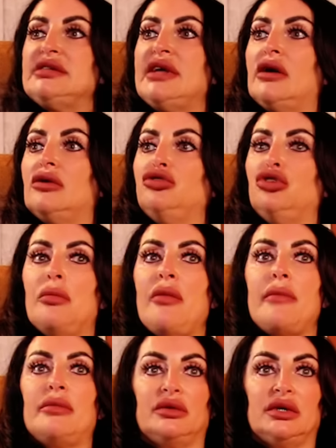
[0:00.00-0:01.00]
down your
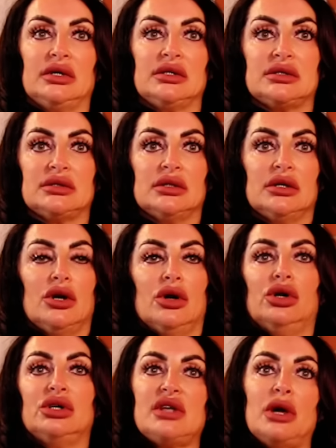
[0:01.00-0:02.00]
memories.
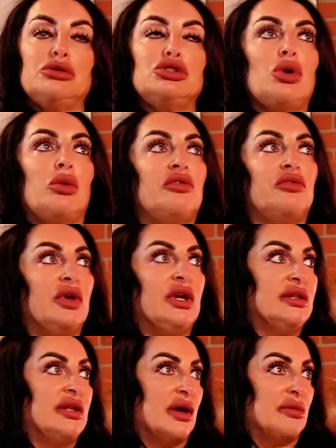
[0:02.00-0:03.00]
Because I was so
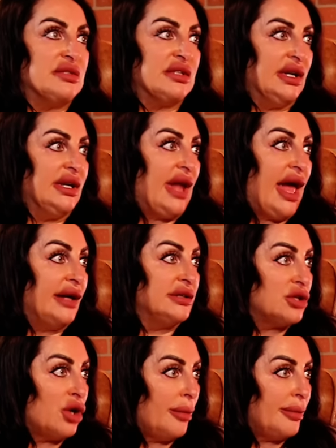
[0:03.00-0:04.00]
afraid that I was going to get
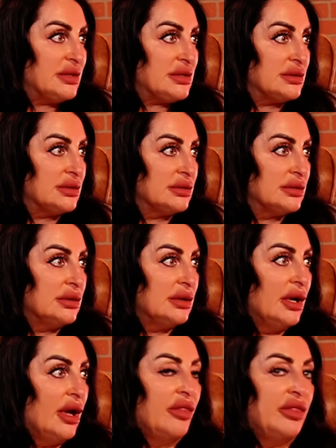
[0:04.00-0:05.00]
Alzheimer's,
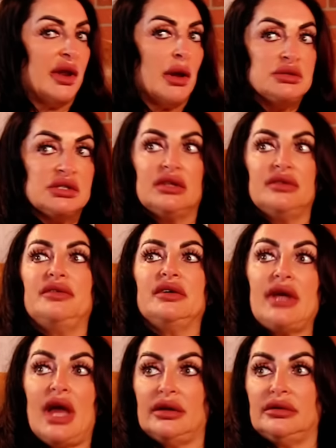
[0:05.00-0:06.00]
that I was going to
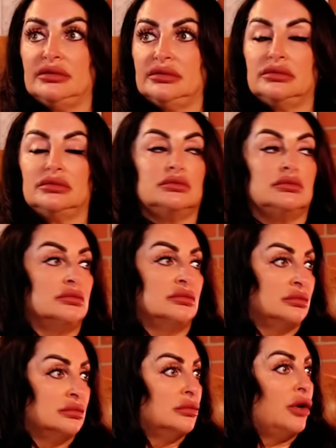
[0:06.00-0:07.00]
forget
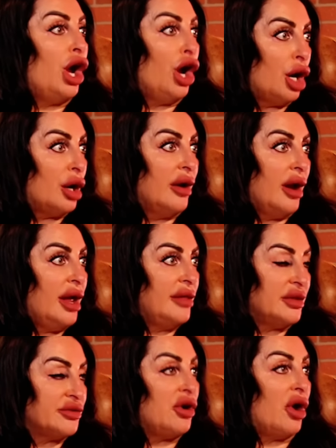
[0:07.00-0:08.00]
her
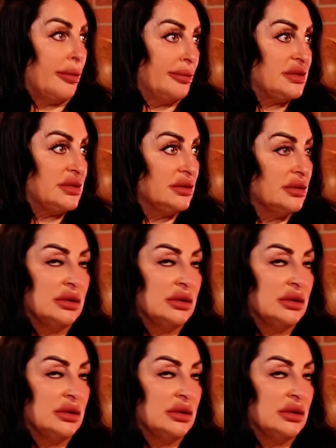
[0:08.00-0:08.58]
and the times